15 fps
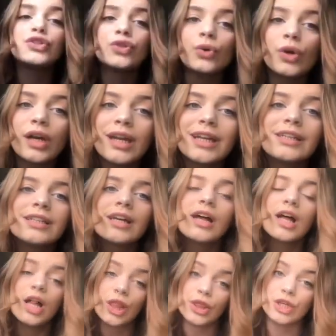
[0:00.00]
joined
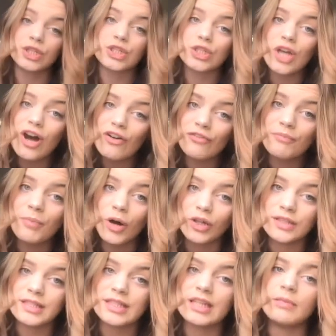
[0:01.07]
the
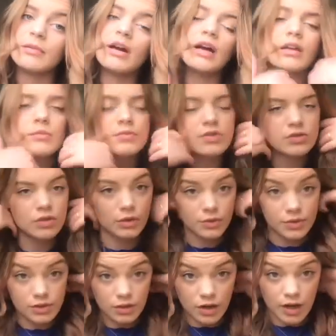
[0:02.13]
softball team. I am so
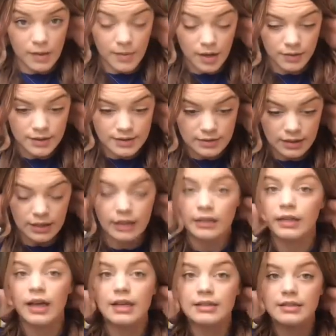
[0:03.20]
sorry about this
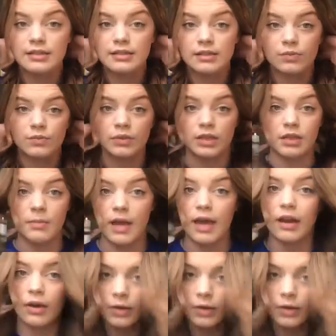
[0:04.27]
lighting, guys. This is really bad.